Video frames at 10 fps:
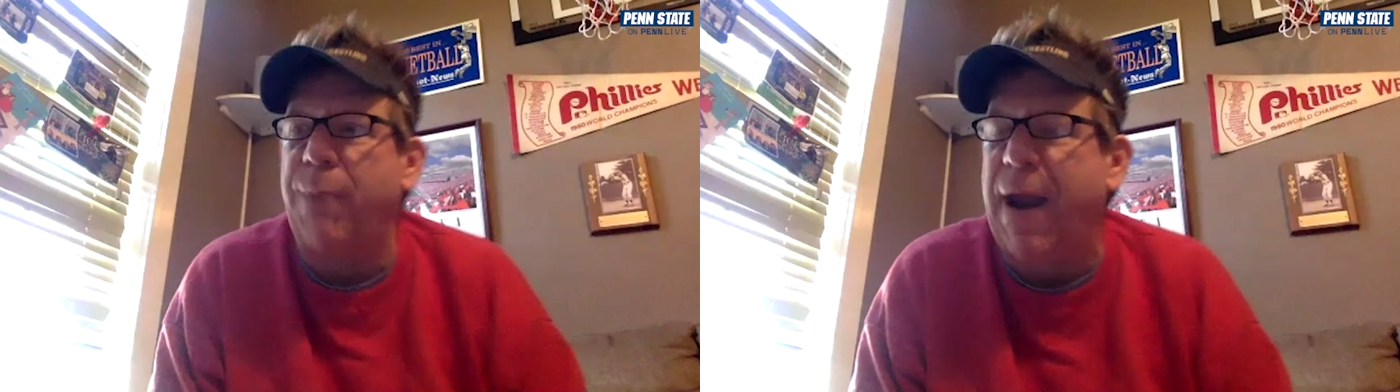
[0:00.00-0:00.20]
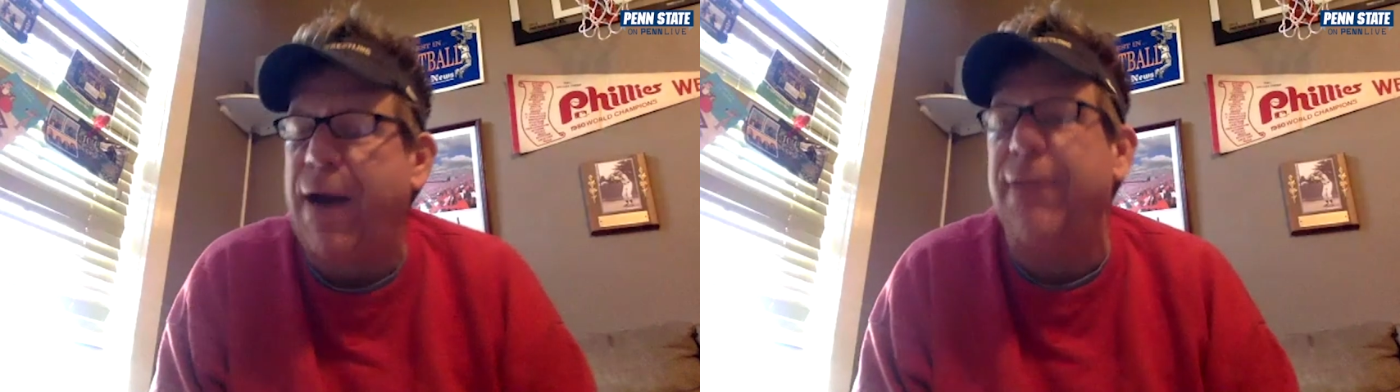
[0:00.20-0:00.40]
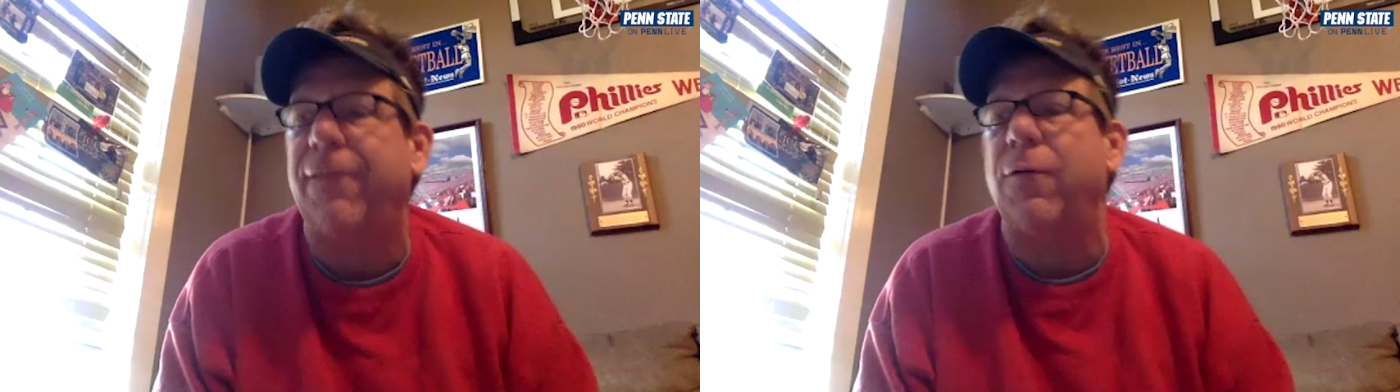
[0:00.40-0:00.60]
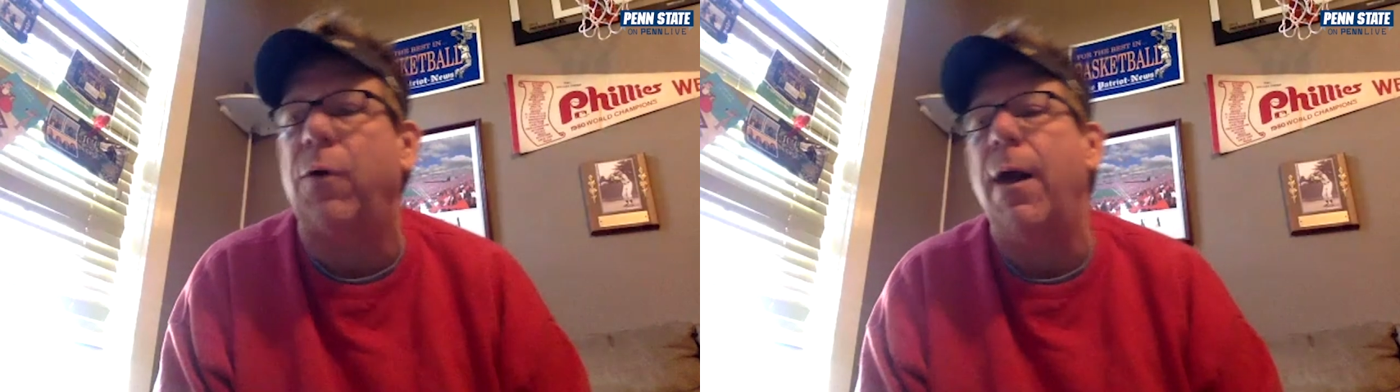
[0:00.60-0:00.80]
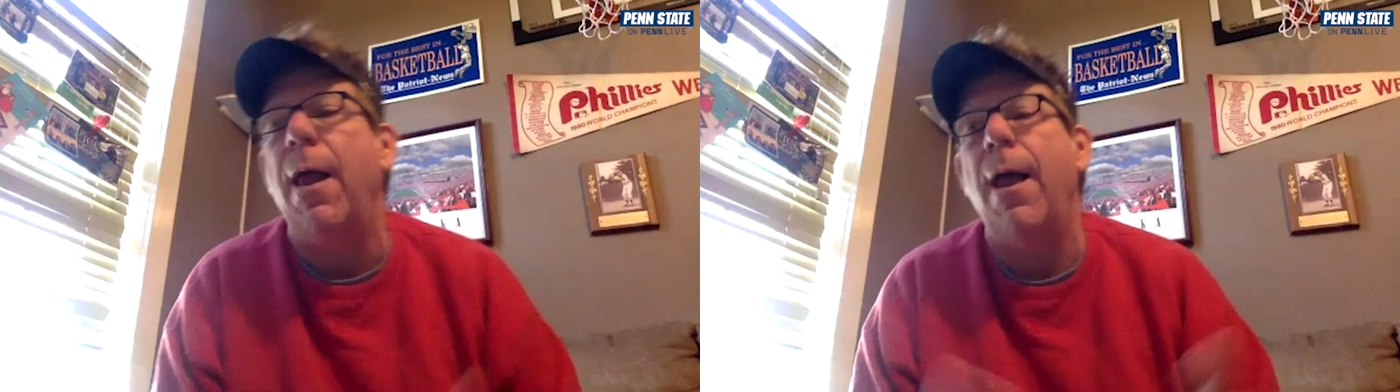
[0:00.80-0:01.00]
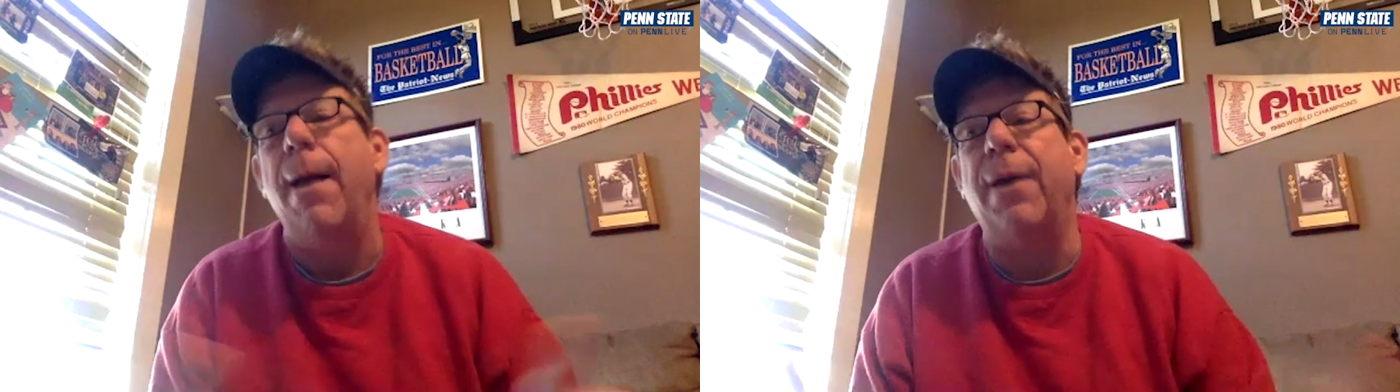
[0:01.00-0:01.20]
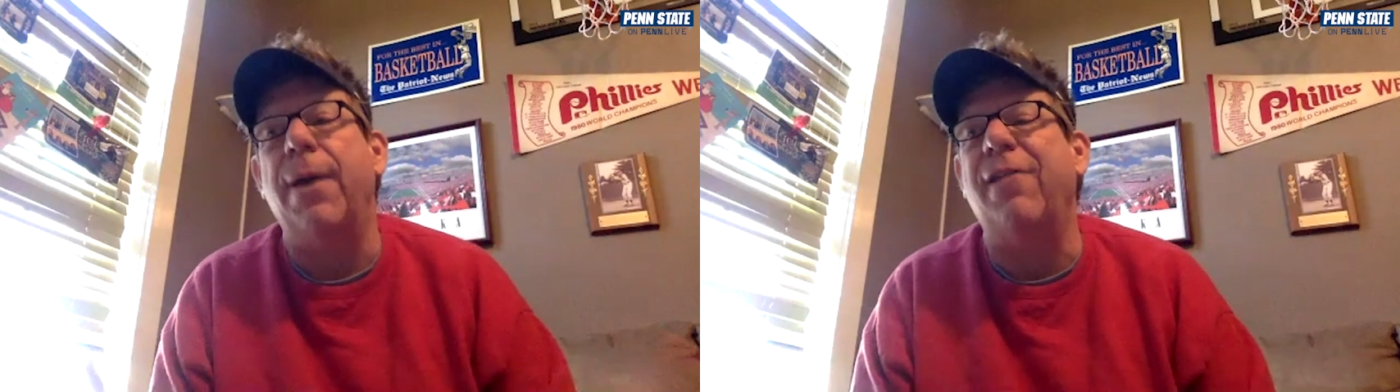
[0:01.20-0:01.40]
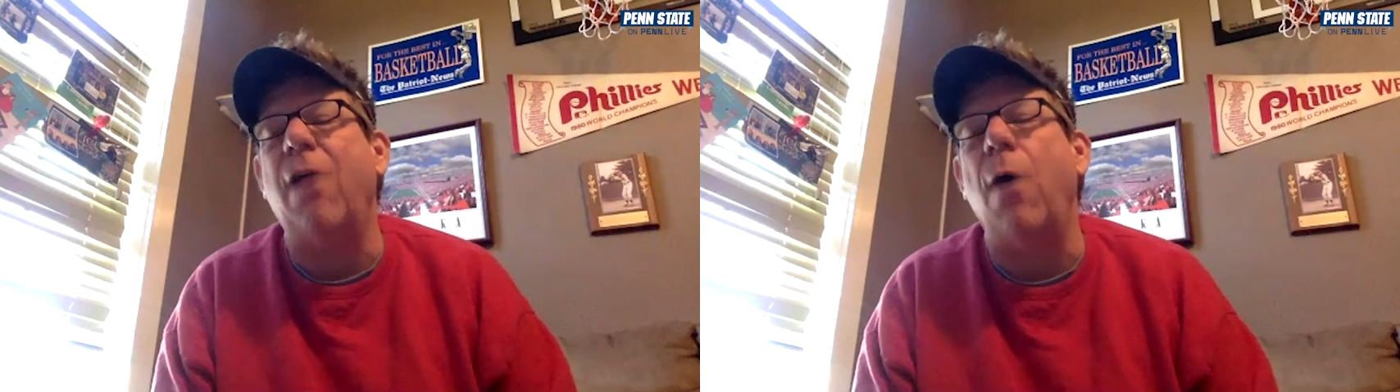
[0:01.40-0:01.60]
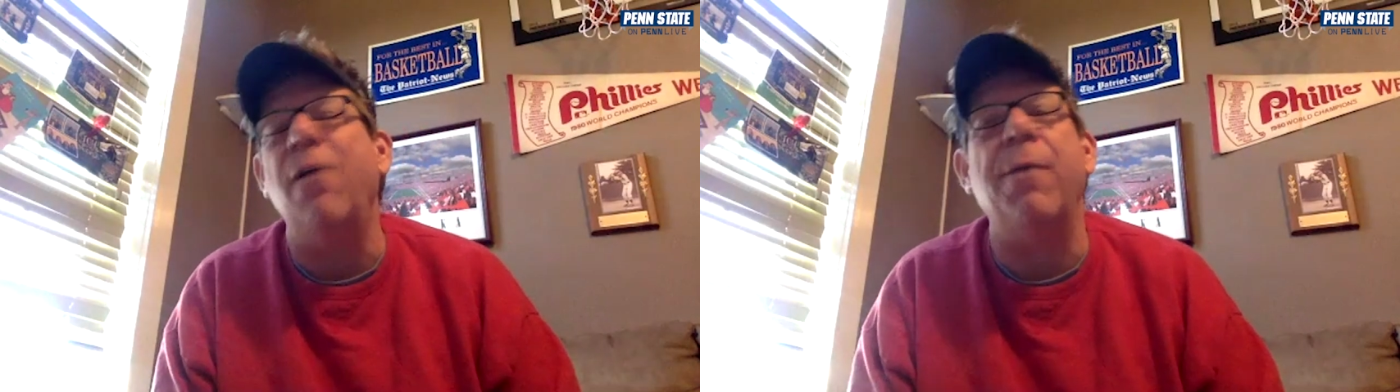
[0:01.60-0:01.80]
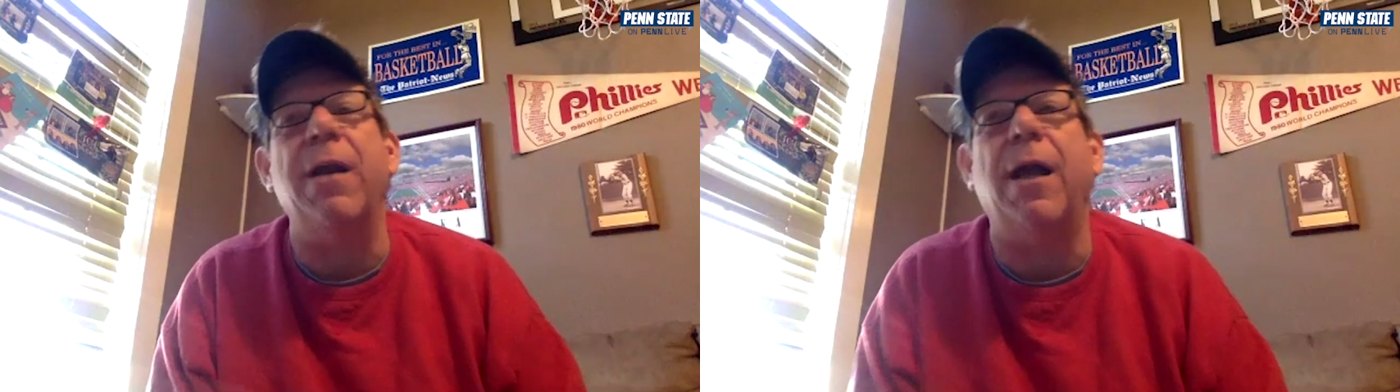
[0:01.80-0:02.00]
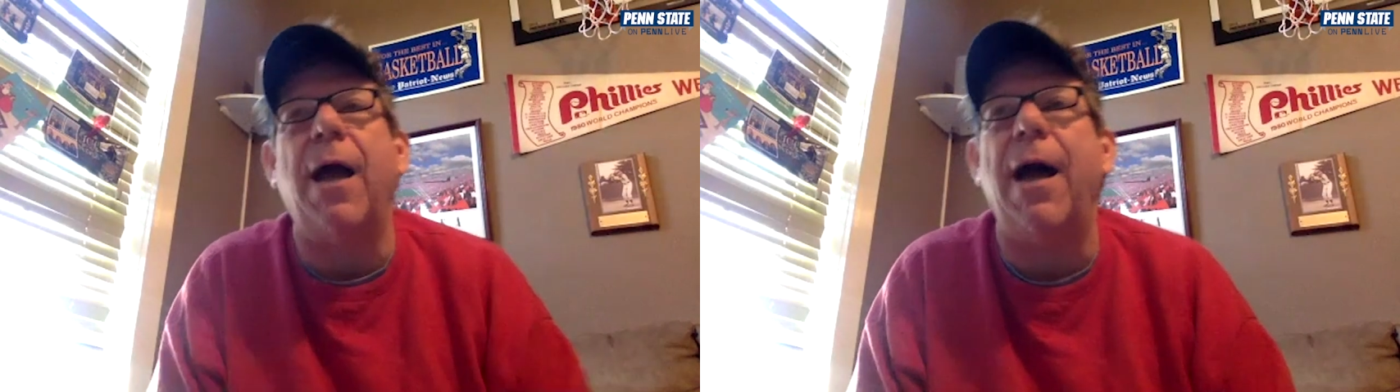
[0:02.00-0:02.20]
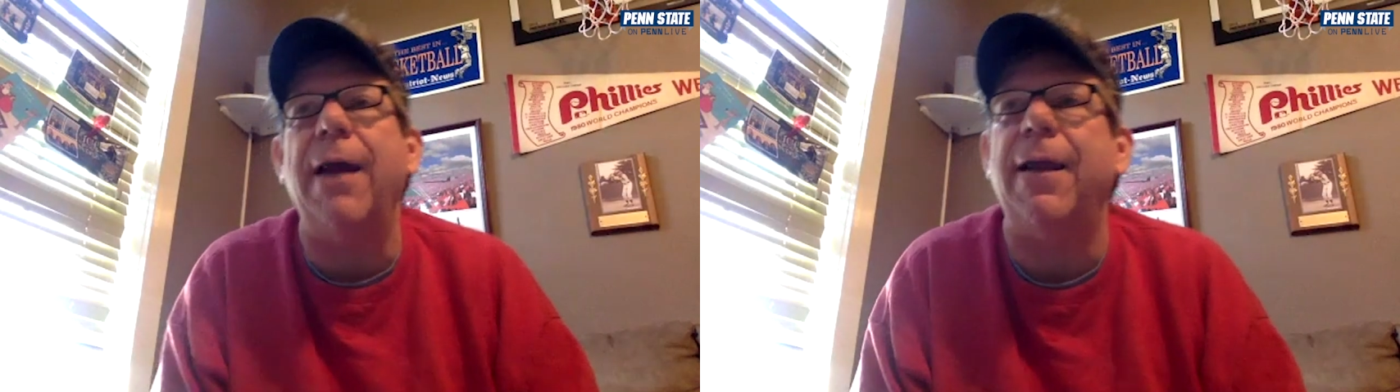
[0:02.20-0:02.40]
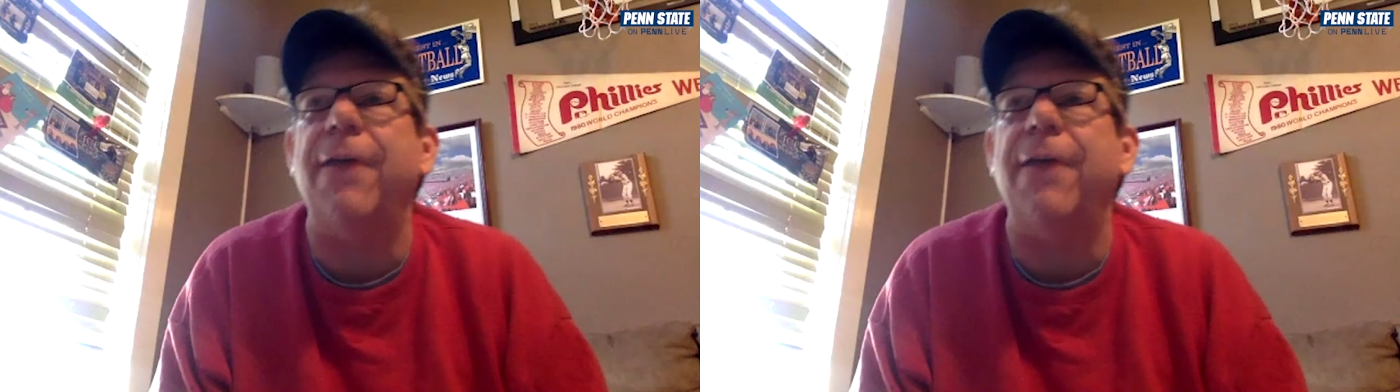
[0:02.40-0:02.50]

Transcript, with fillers: parents but he's always been a guy that